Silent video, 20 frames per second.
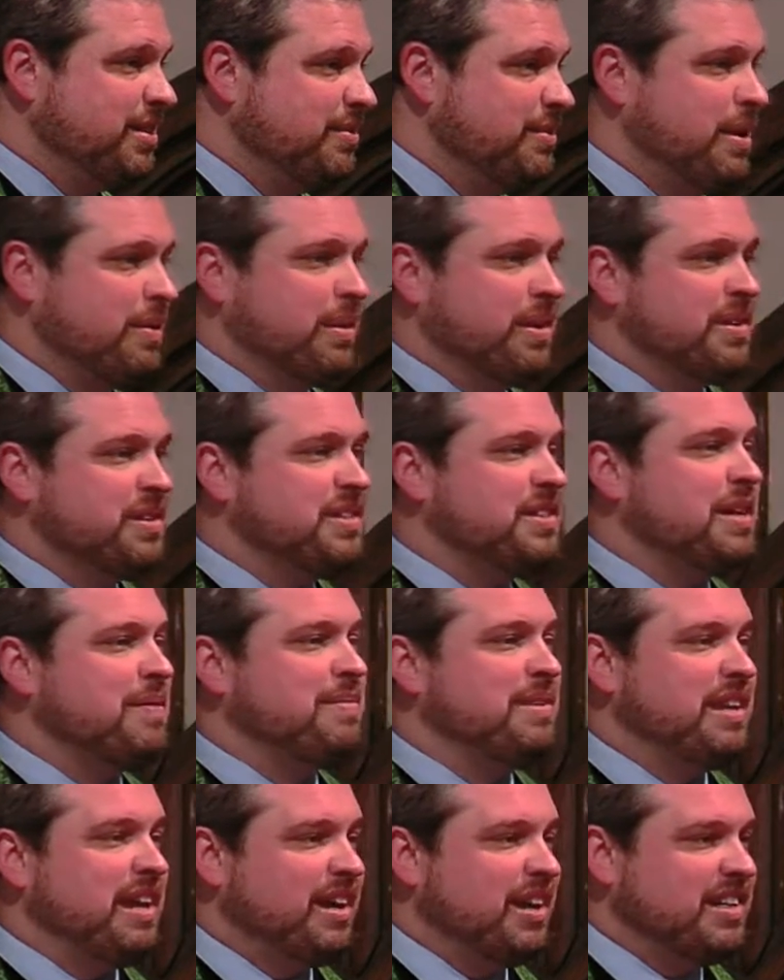We were in
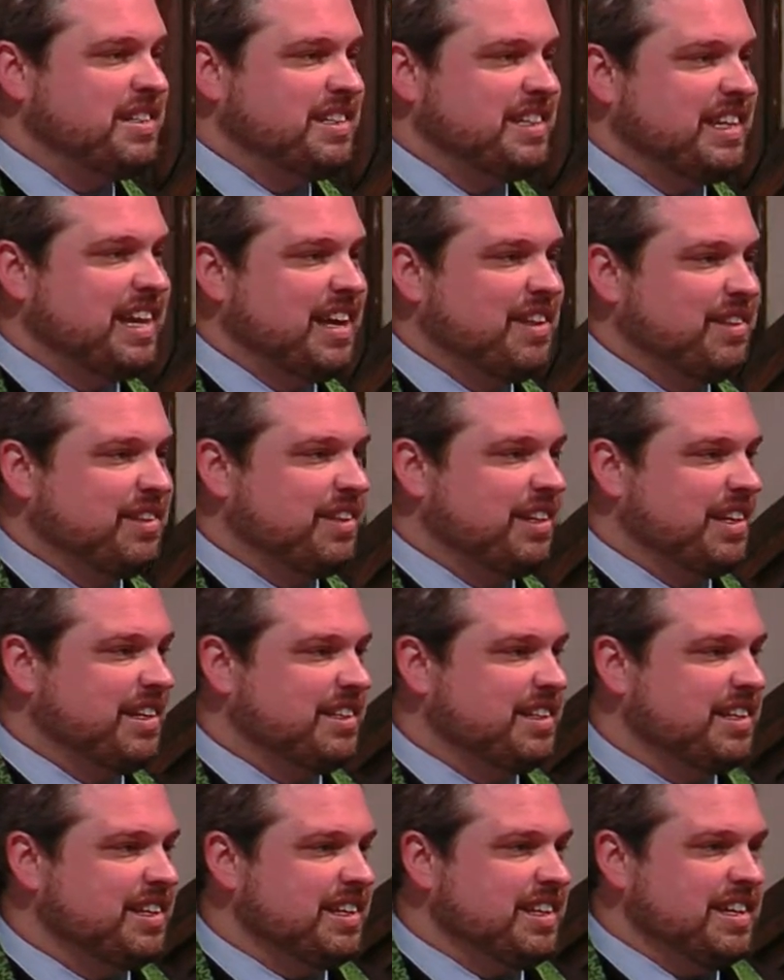seminary together,
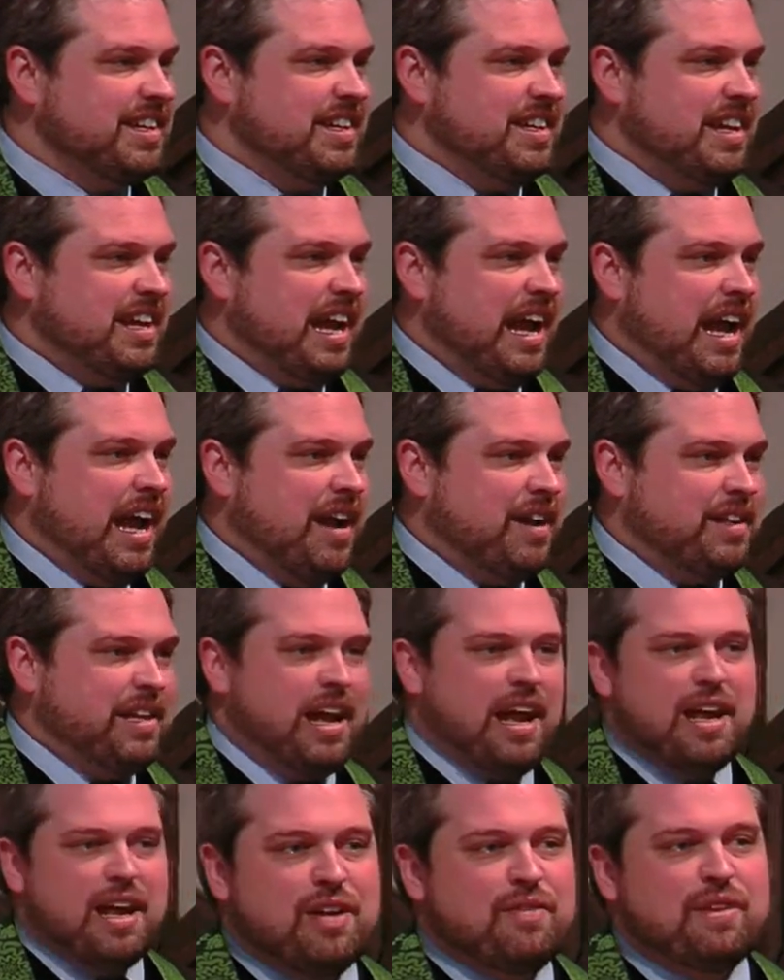and at the
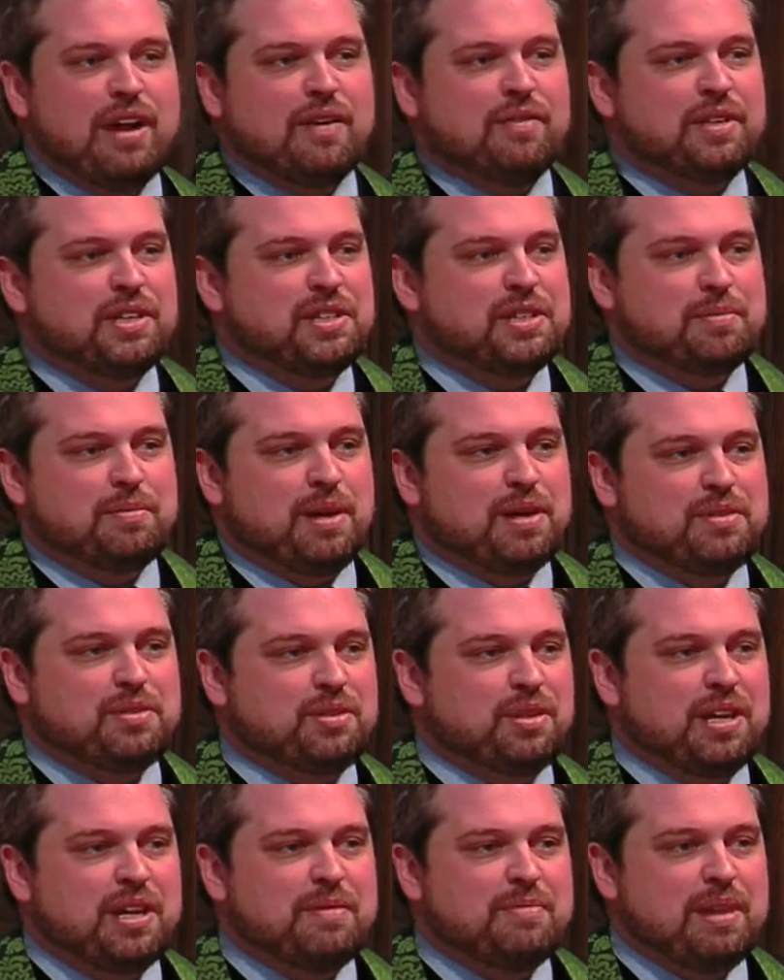of every
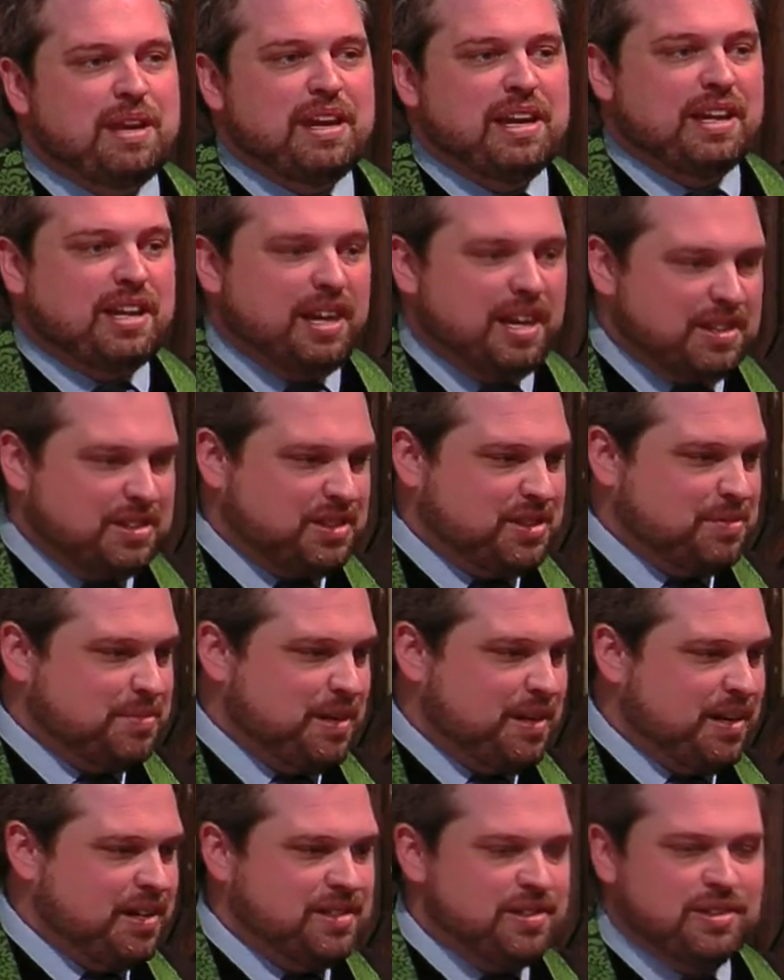semester, he made it
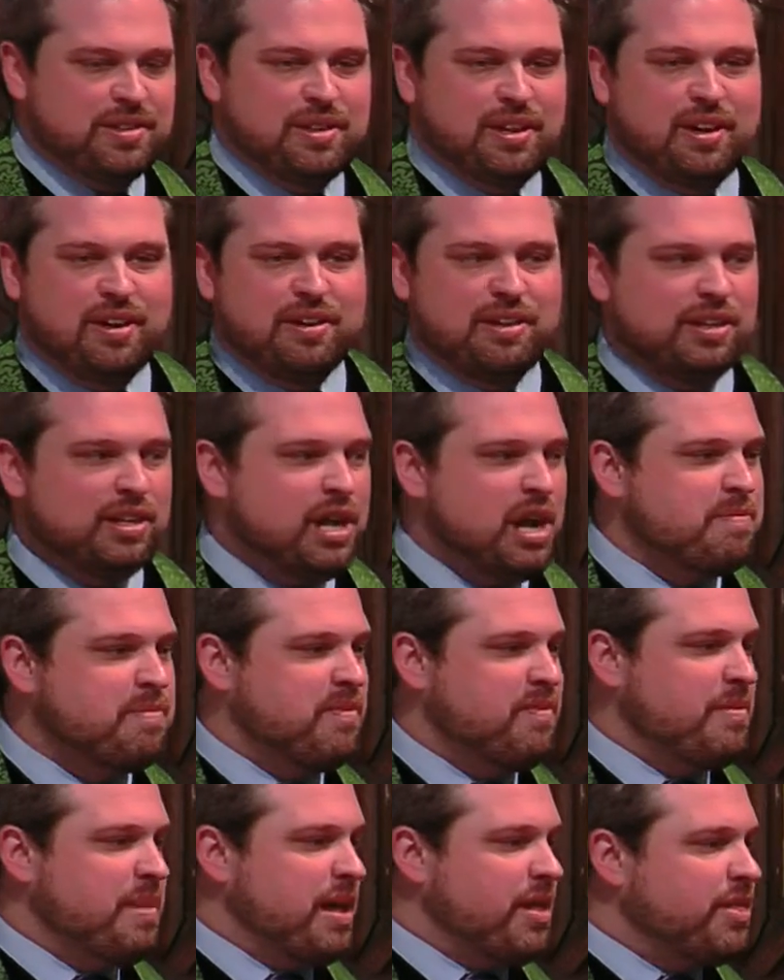customary to call a group
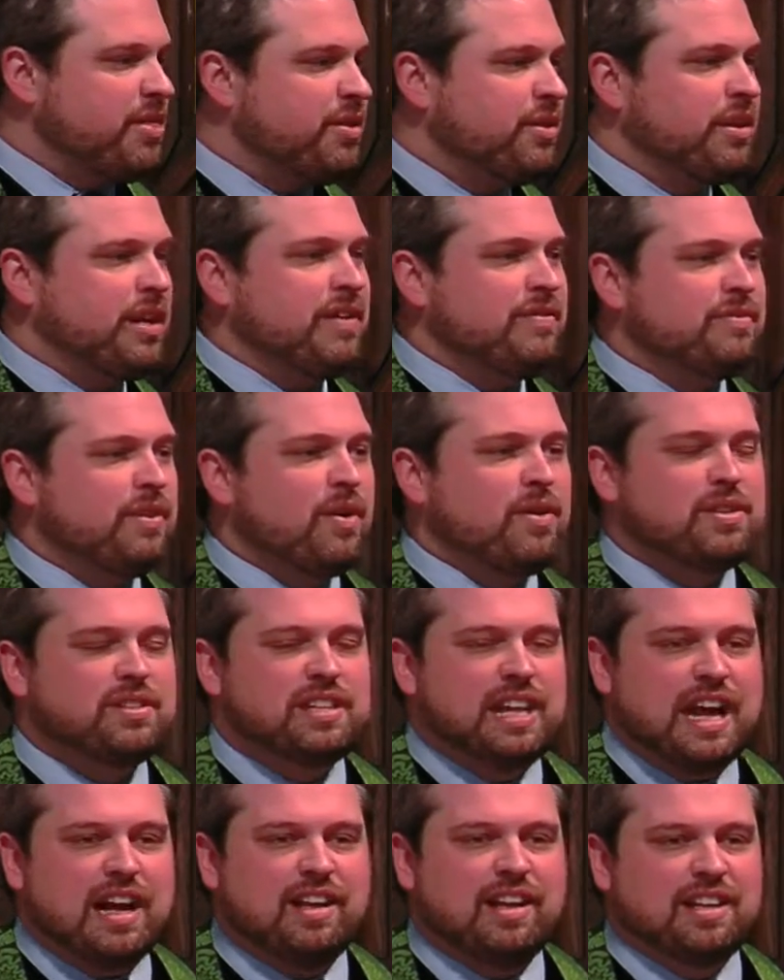of about 30 folks
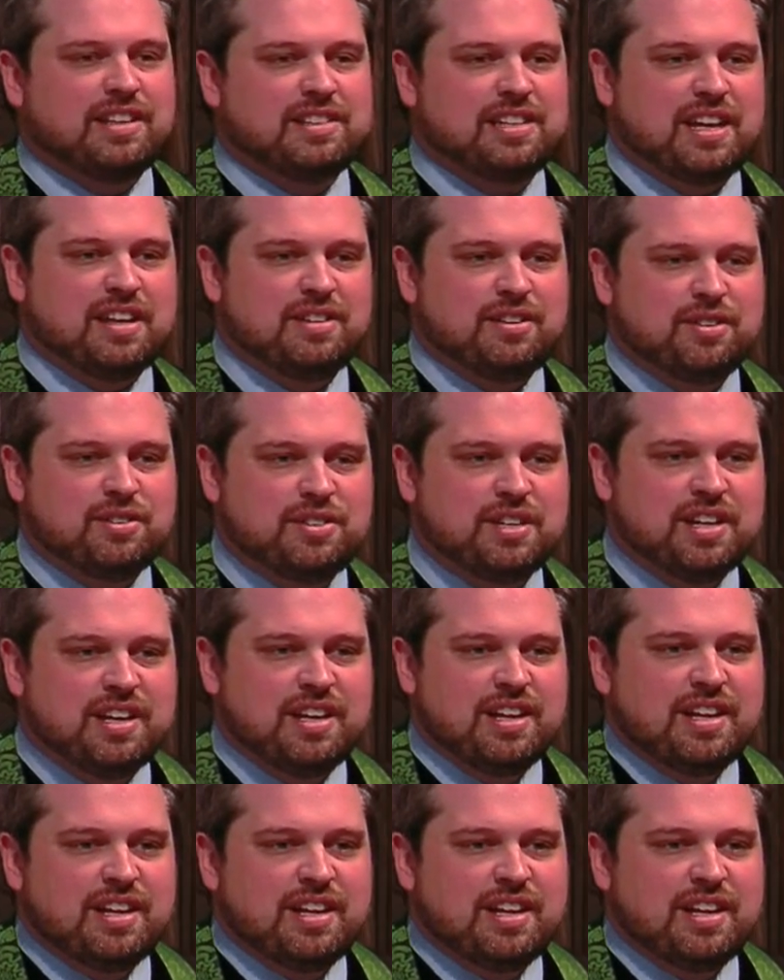to Alexander's.